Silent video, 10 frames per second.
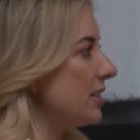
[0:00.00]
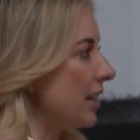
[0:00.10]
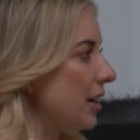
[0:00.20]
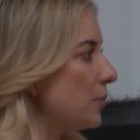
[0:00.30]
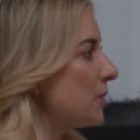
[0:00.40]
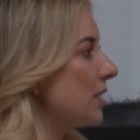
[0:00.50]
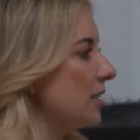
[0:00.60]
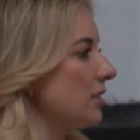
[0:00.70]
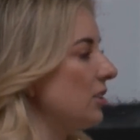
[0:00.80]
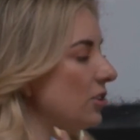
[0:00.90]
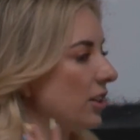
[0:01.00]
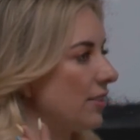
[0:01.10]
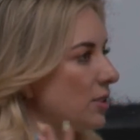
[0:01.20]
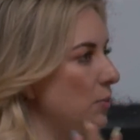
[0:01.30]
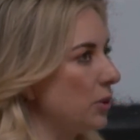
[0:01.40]
setups, and you're gonna
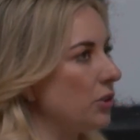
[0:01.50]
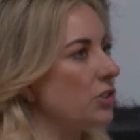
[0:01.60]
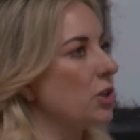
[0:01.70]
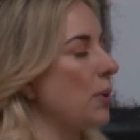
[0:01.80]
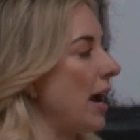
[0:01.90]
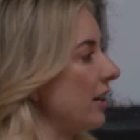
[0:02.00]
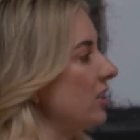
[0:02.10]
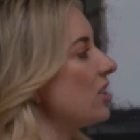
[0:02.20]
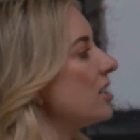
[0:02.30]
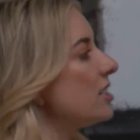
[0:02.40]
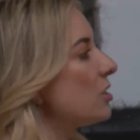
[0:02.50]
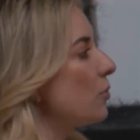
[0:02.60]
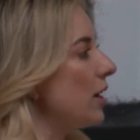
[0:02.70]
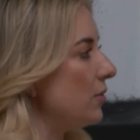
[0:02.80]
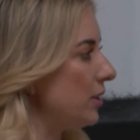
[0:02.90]
have to build your packages the
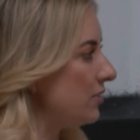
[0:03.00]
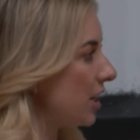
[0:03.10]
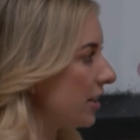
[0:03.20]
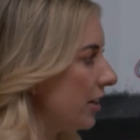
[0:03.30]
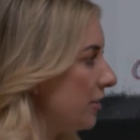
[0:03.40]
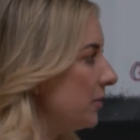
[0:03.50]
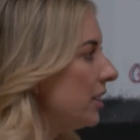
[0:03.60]
way we've done them.